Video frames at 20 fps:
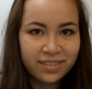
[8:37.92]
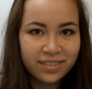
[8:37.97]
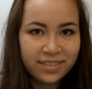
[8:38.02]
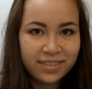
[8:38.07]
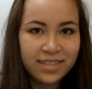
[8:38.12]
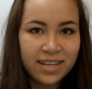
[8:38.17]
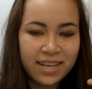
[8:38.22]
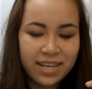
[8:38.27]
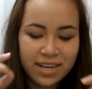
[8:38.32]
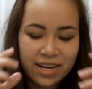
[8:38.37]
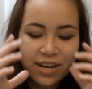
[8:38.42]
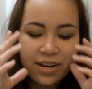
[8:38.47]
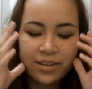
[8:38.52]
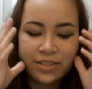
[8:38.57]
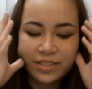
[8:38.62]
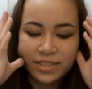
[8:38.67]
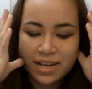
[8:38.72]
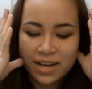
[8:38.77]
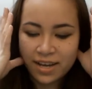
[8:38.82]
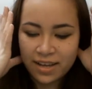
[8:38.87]
second
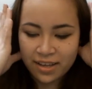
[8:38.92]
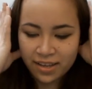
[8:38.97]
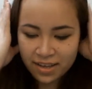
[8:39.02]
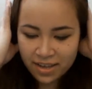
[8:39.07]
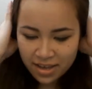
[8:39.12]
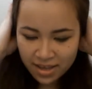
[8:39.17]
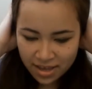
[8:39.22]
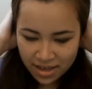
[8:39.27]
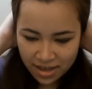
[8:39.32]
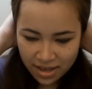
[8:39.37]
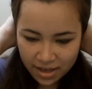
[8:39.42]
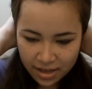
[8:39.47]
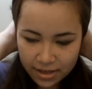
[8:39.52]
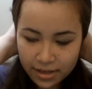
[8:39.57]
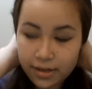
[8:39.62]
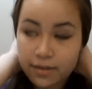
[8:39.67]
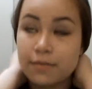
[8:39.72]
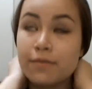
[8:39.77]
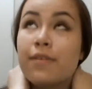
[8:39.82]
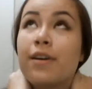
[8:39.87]
hairstyle,
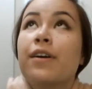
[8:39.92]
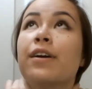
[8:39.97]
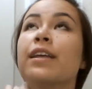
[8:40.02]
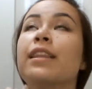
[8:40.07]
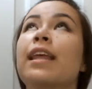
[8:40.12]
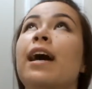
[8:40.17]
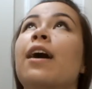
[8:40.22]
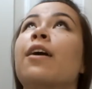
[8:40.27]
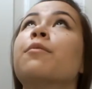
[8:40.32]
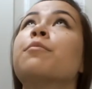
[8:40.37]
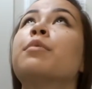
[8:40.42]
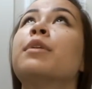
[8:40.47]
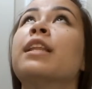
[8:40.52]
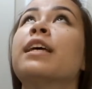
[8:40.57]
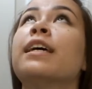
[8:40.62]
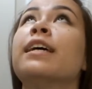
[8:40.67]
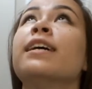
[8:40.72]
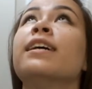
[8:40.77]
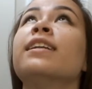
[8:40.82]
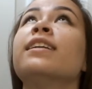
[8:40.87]
a very loud
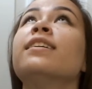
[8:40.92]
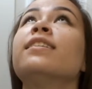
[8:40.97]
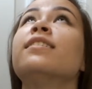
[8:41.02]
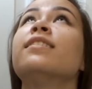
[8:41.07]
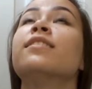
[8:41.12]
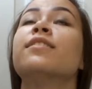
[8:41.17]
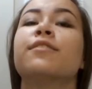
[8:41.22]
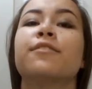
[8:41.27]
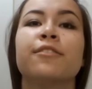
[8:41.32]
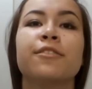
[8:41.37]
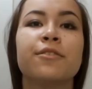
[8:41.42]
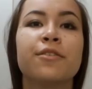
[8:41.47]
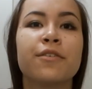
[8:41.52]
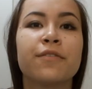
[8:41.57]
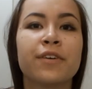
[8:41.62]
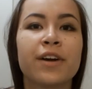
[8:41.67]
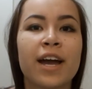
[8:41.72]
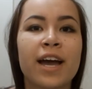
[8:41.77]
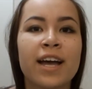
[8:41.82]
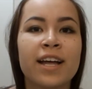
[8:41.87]
plane flew
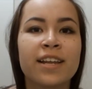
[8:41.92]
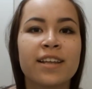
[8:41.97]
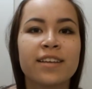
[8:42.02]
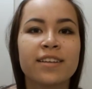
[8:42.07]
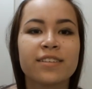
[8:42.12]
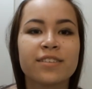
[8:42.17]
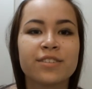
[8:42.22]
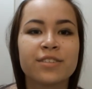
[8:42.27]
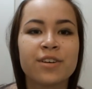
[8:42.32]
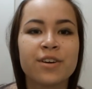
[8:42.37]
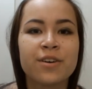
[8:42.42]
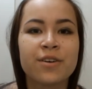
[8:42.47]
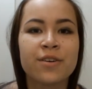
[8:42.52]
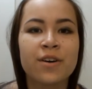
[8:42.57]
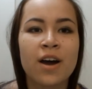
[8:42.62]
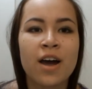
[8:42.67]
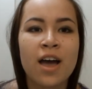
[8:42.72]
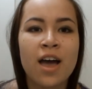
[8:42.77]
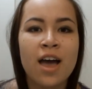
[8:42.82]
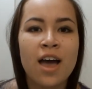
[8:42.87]
overhead,
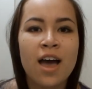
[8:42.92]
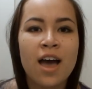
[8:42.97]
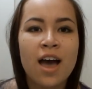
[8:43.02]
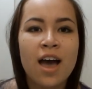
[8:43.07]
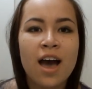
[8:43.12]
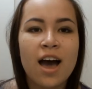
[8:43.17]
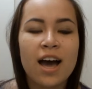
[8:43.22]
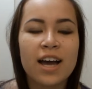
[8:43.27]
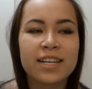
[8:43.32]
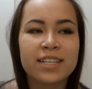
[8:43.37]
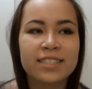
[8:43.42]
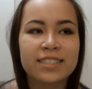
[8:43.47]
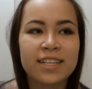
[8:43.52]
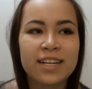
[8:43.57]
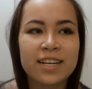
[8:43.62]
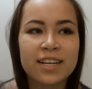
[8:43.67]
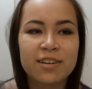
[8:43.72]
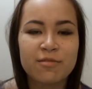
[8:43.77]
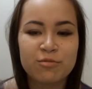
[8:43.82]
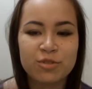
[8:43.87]
so I
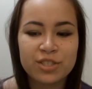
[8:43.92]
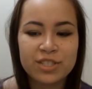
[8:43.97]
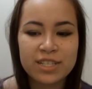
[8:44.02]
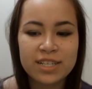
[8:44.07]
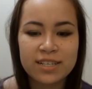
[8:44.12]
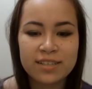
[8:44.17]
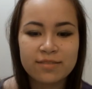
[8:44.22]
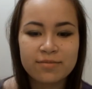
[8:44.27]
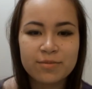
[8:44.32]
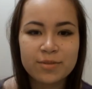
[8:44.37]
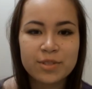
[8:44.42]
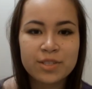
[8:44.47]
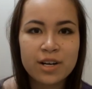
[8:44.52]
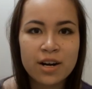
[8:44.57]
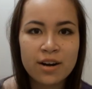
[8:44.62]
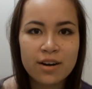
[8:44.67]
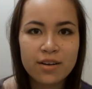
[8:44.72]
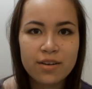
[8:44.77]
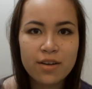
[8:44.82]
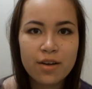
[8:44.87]
decided I'm just going to
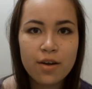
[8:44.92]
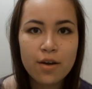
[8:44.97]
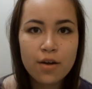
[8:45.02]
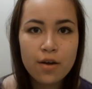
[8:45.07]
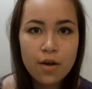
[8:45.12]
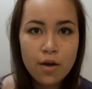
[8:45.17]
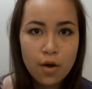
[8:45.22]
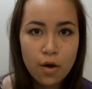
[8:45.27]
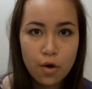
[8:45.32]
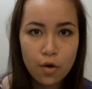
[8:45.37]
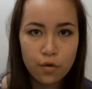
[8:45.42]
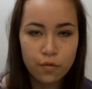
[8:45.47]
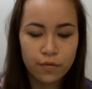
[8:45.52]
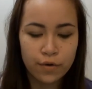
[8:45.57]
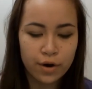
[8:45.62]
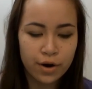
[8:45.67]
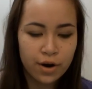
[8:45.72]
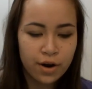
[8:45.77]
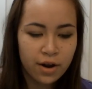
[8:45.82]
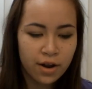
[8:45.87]
start
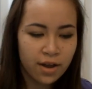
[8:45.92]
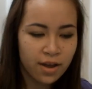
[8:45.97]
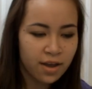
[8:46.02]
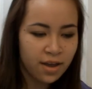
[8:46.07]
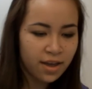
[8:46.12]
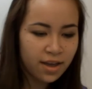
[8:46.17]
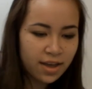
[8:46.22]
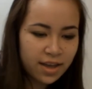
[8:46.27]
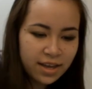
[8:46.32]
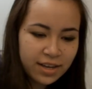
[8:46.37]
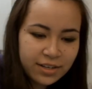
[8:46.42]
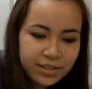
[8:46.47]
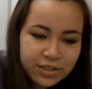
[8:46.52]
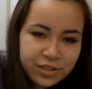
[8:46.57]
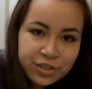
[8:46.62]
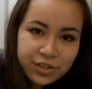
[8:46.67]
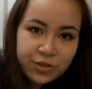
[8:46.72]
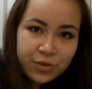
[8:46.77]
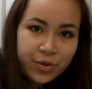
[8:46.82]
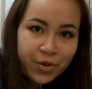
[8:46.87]
over and
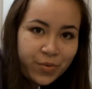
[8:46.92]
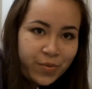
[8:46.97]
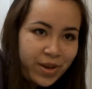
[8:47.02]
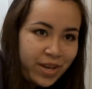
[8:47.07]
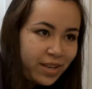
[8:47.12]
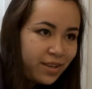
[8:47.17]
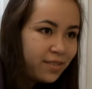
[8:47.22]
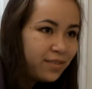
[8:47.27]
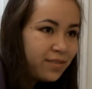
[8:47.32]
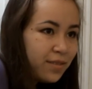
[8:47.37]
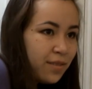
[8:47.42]
show you it